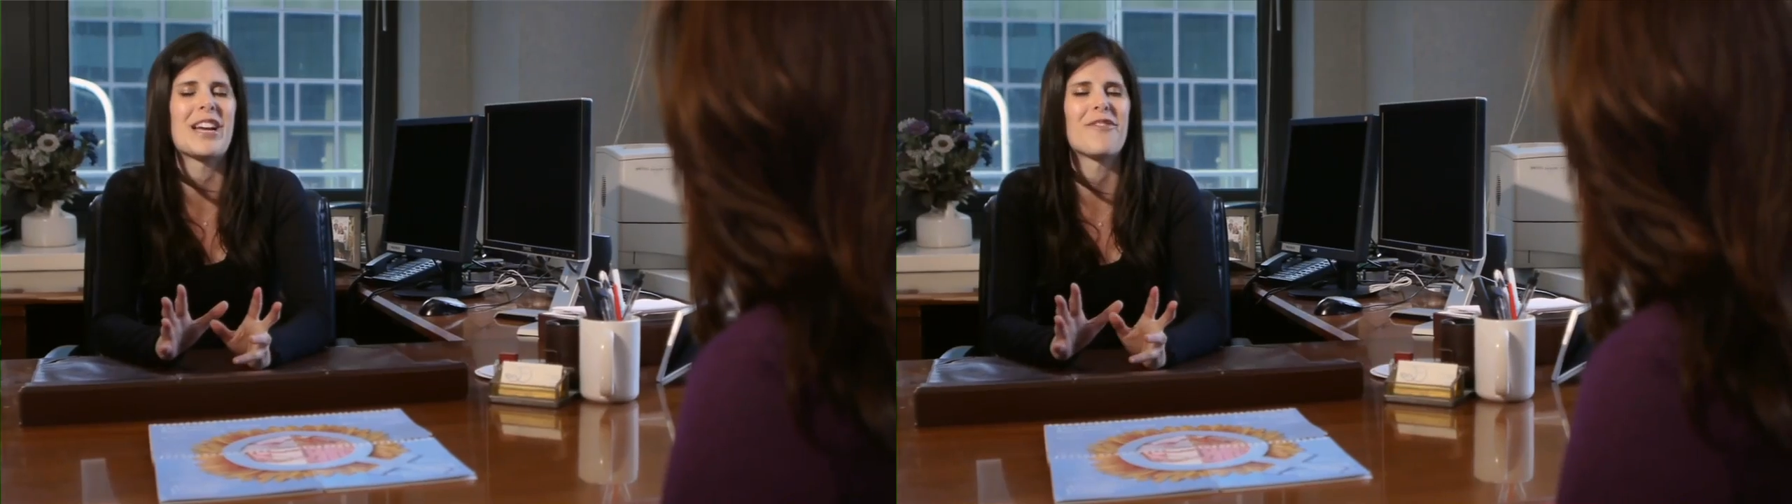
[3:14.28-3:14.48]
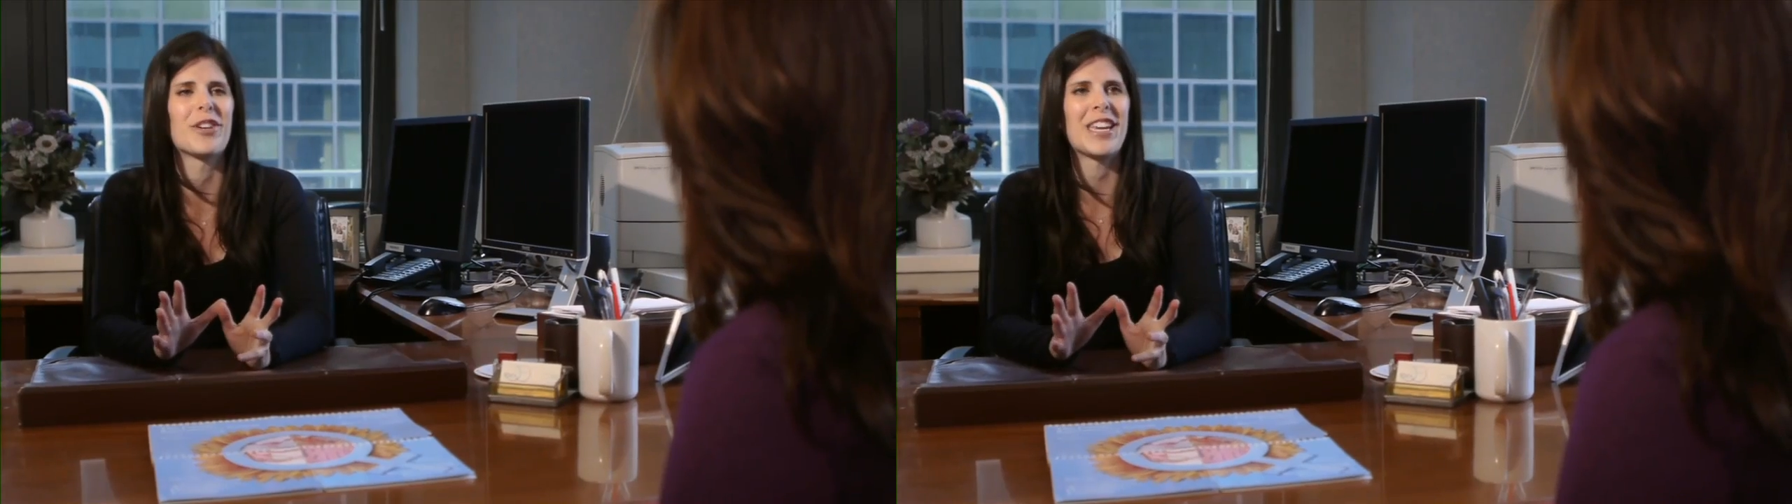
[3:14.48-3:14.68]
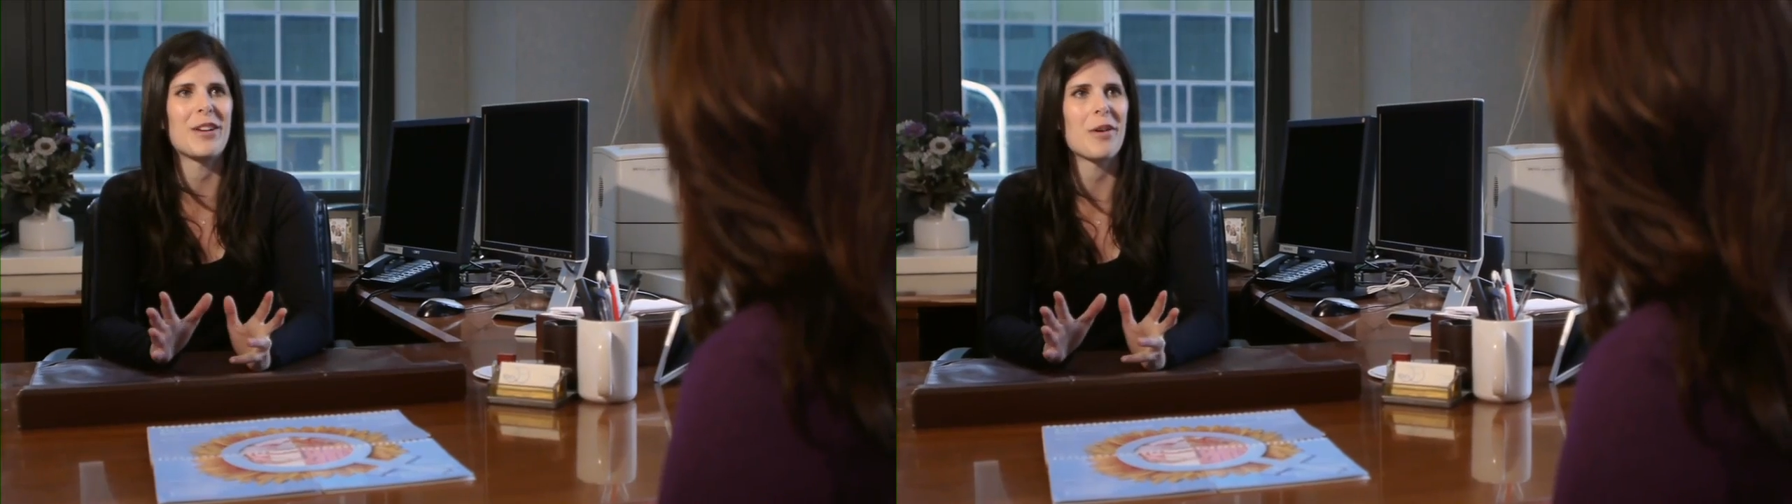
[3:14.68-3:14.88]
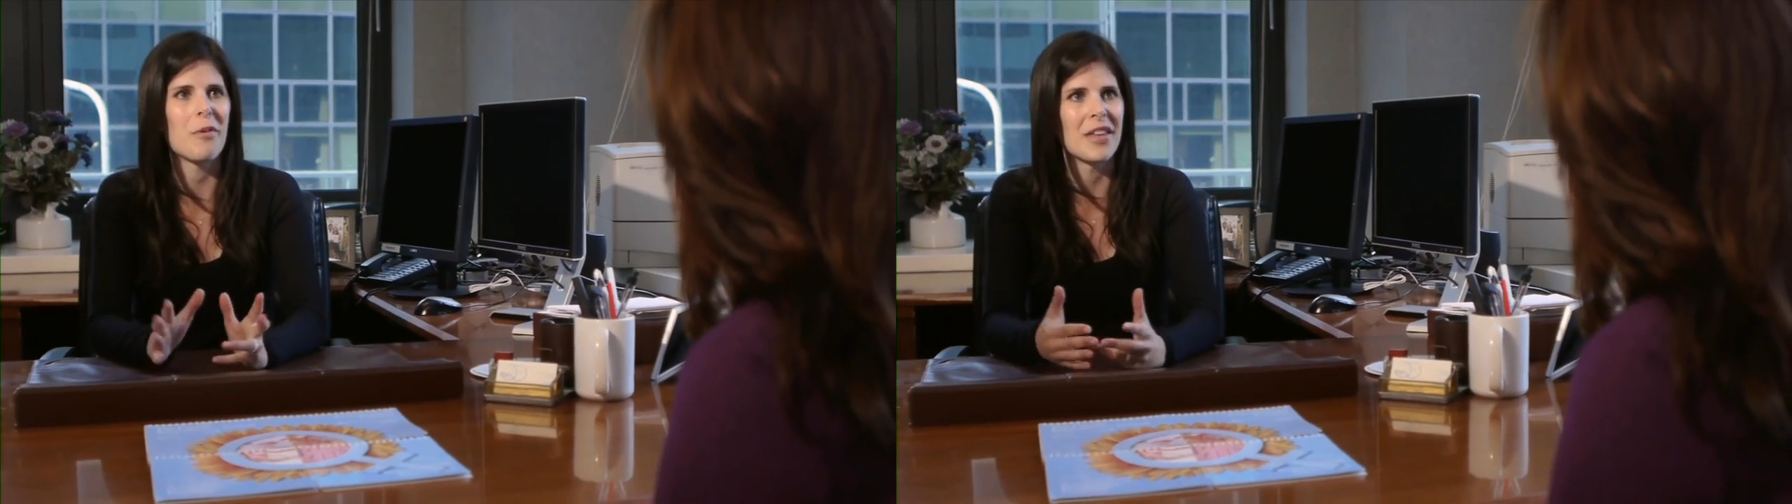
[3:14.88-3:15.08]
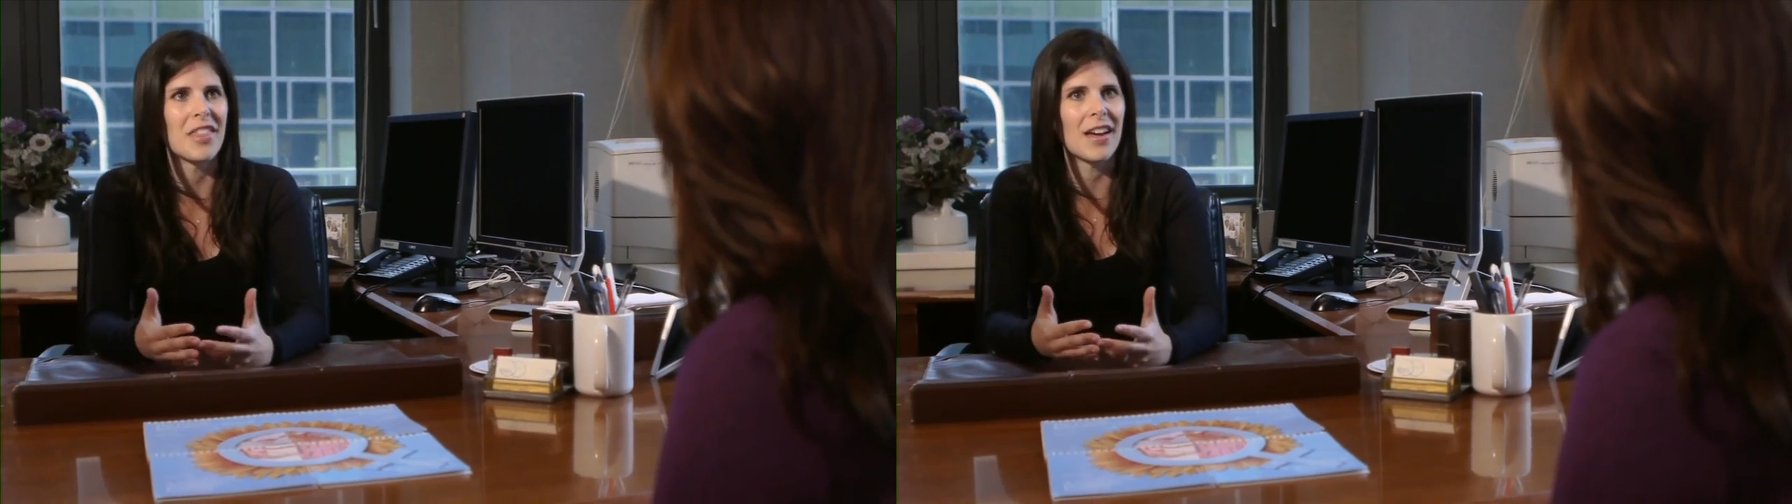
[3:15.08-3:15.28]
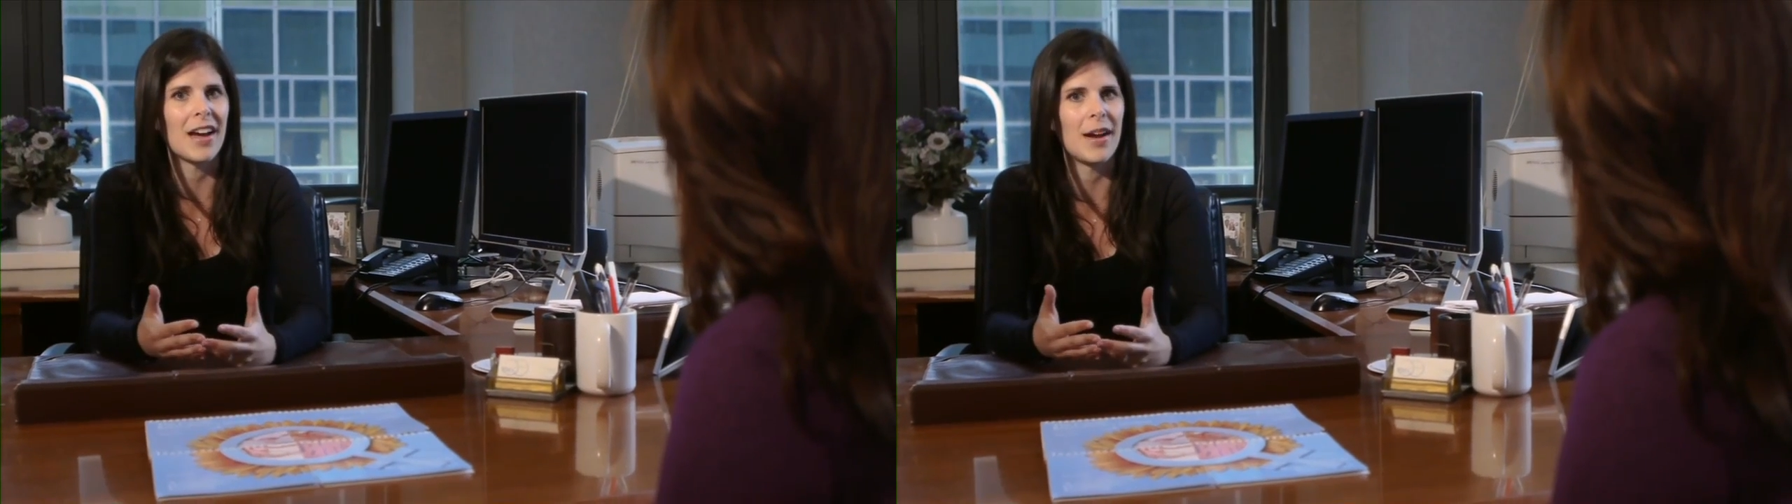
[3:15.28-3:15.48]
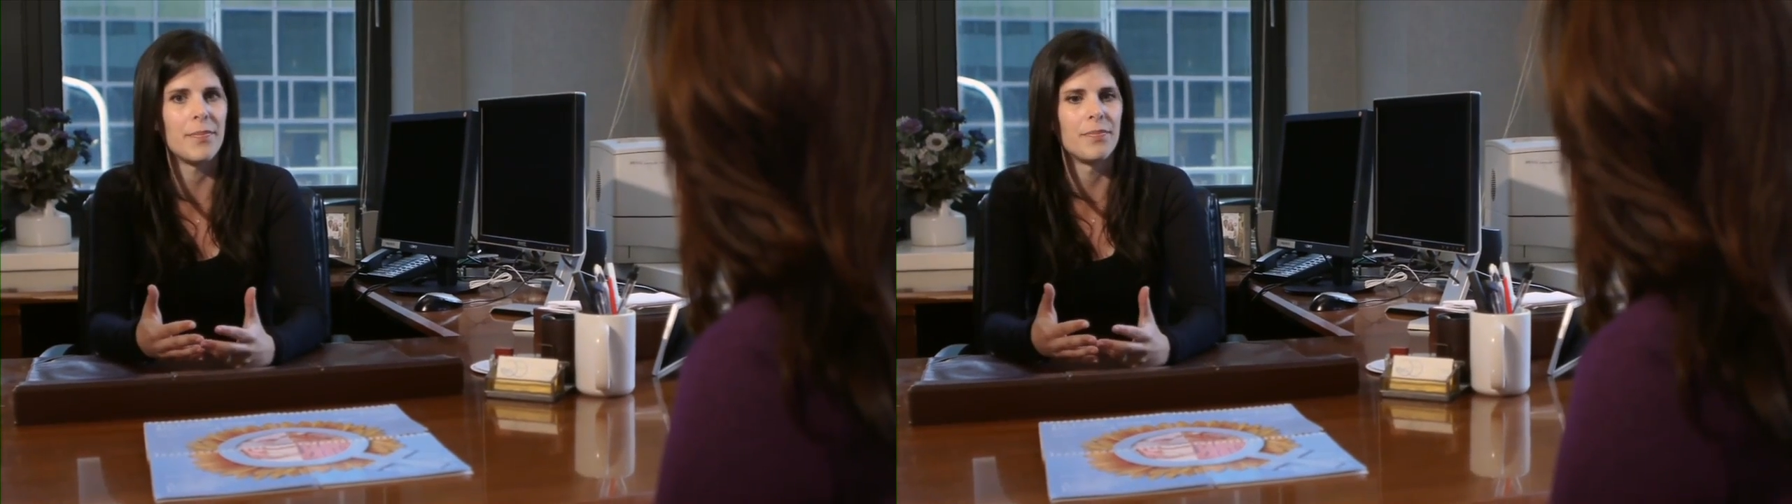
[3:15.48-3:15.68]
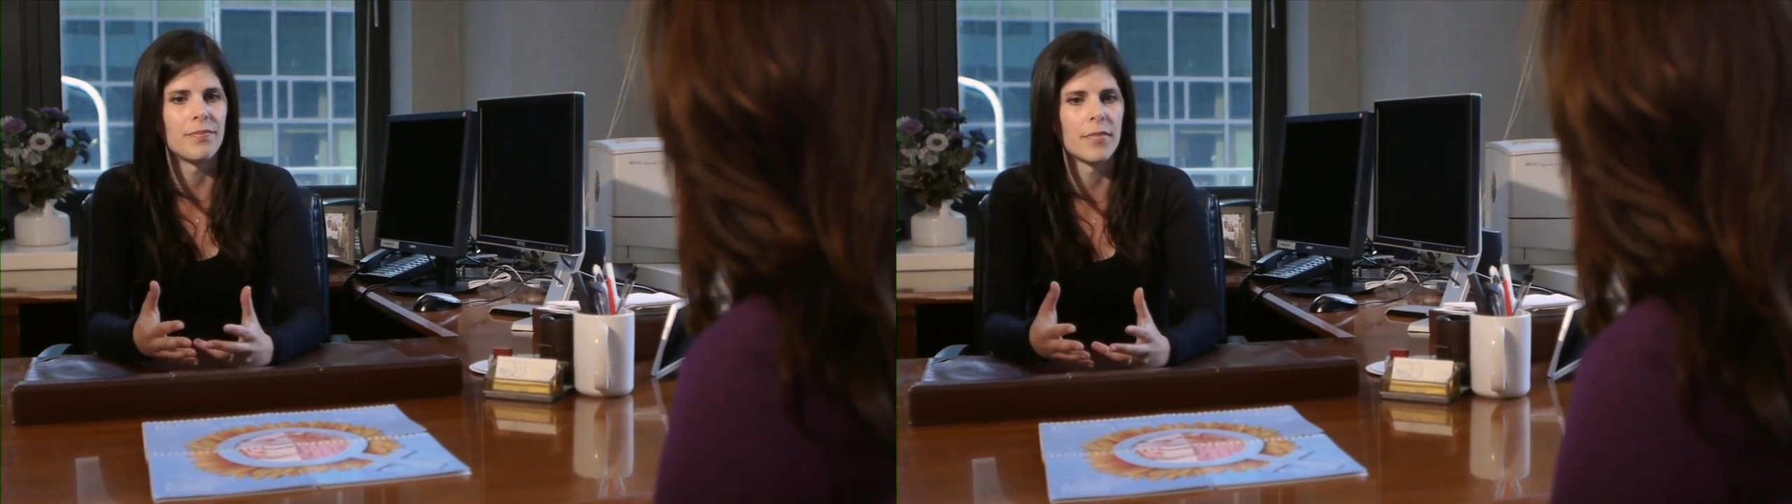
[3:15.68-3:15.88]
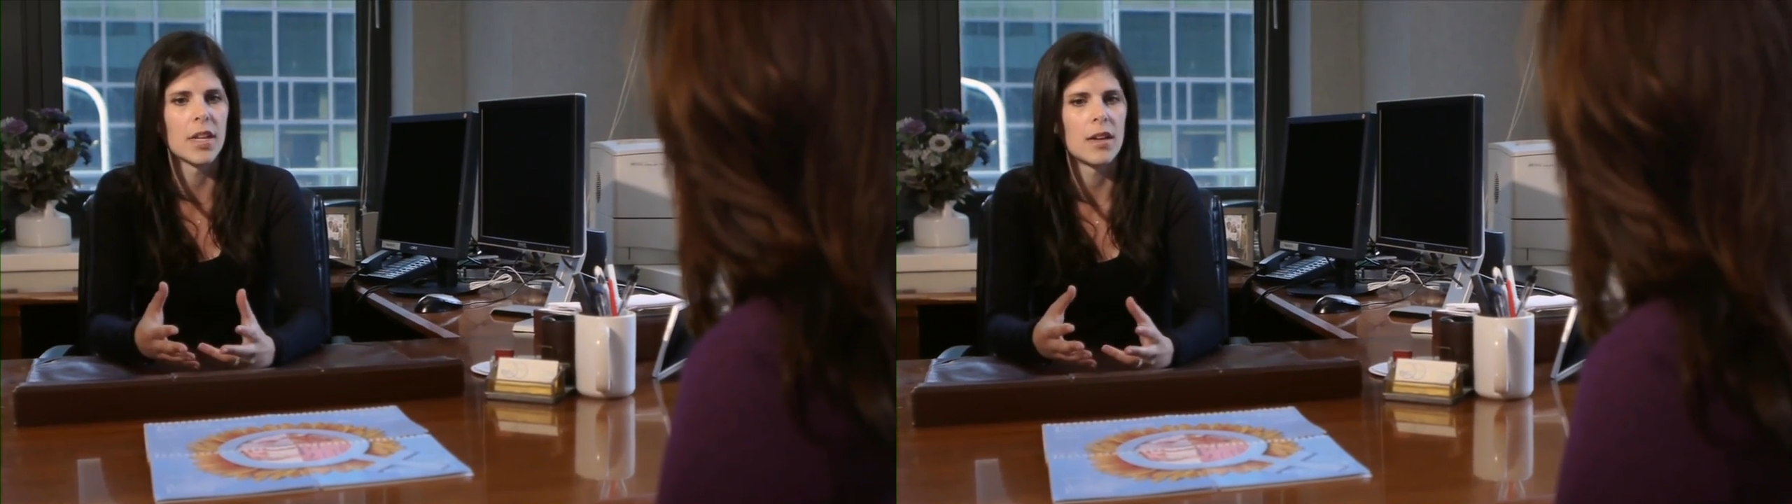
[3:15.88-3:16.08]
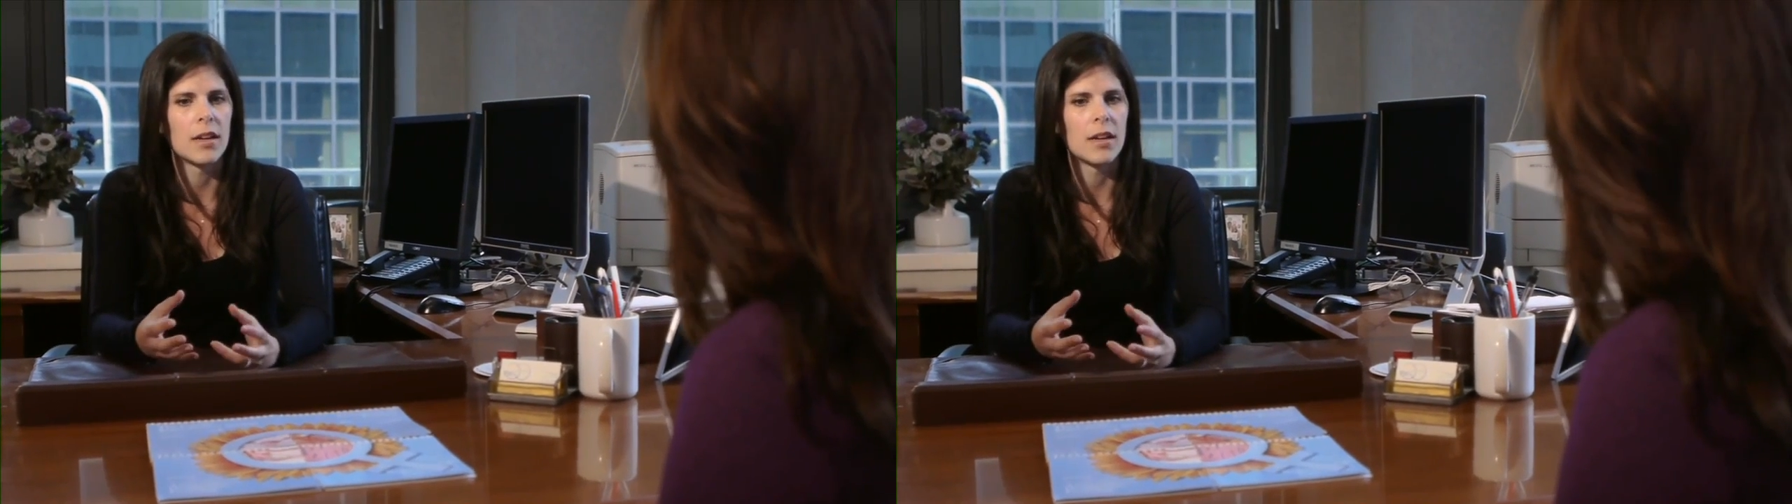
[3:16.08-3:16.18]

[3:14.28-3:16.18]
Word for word: and then plan something